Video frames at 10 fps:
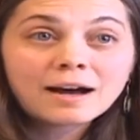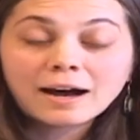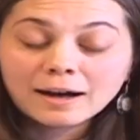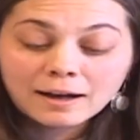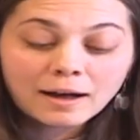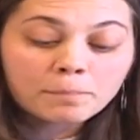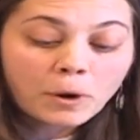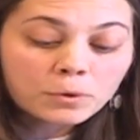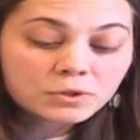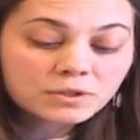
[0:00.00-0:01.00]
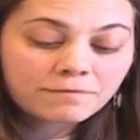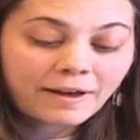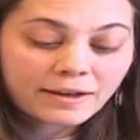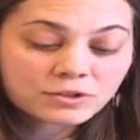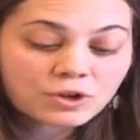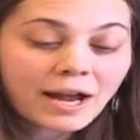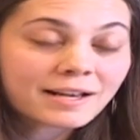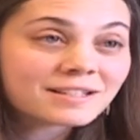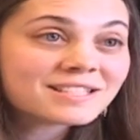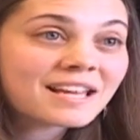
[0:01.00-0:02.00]
opposed fast
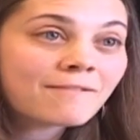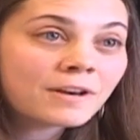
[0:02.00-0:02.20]
track, and